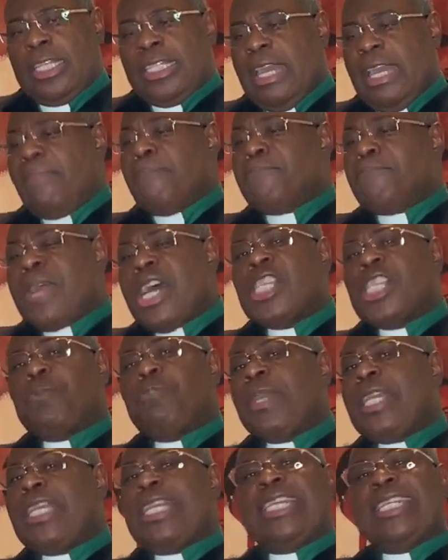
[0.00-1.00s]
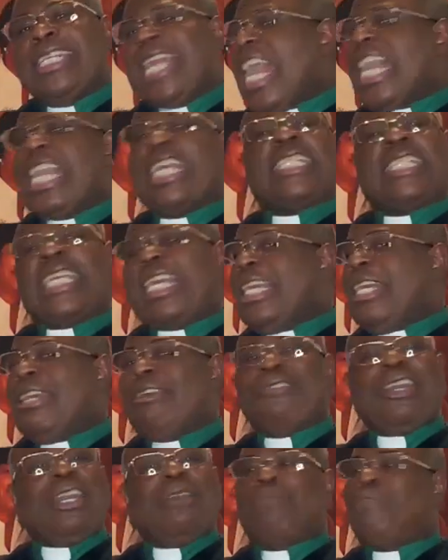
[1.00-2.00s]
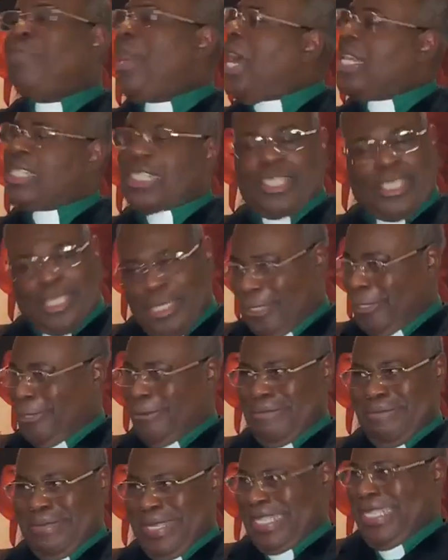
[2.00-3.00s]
There must be negative and positive.